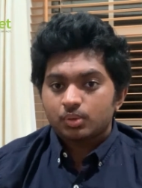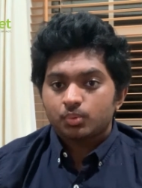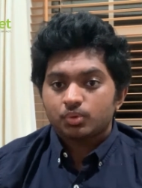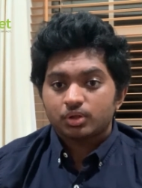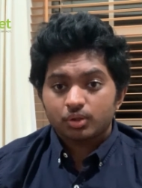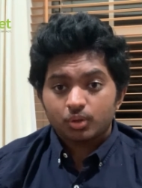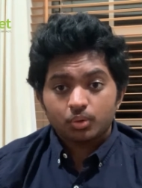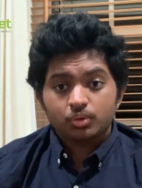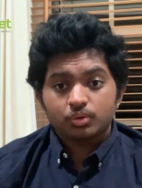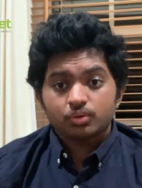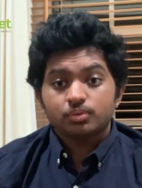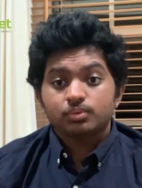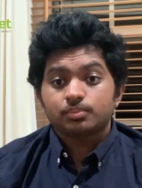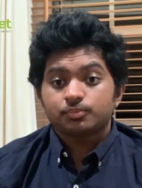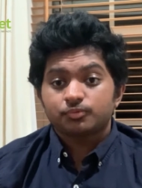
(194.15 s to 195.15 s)
with
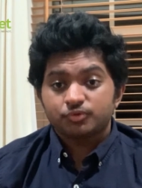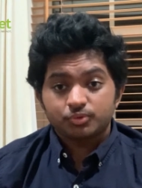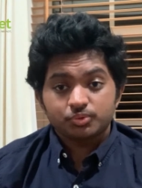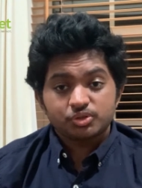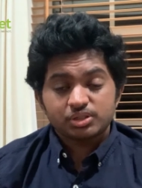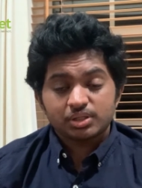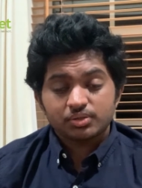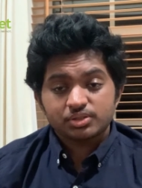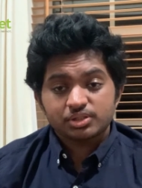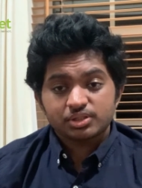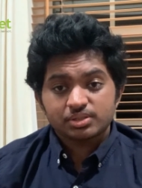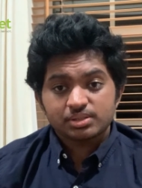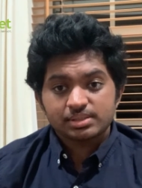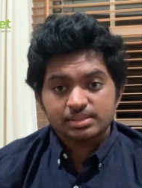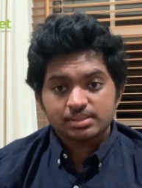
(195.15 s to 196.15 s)
local food
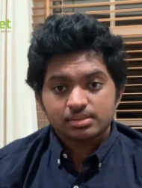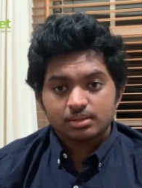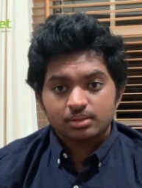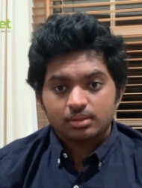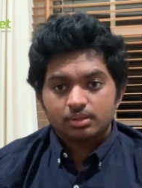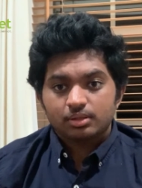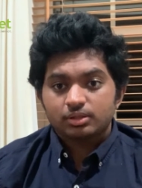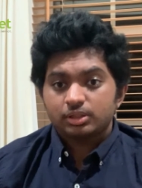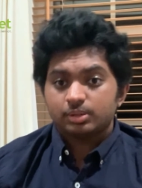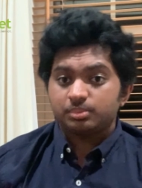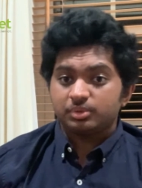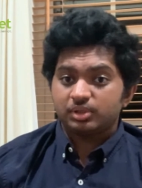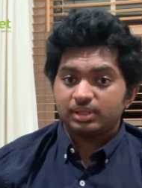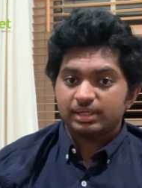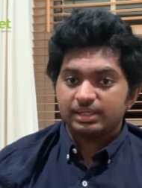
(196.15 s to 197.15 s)
shelters,
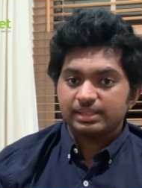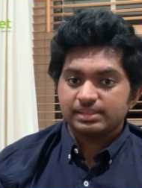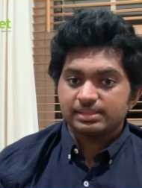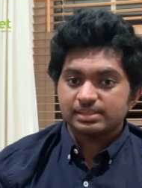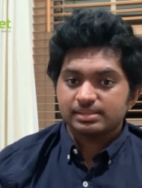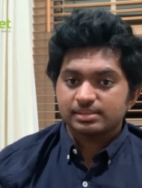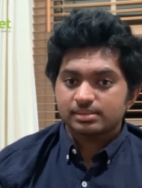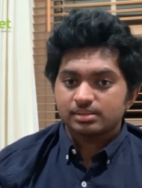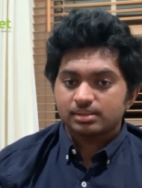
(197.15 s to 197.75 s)
communities,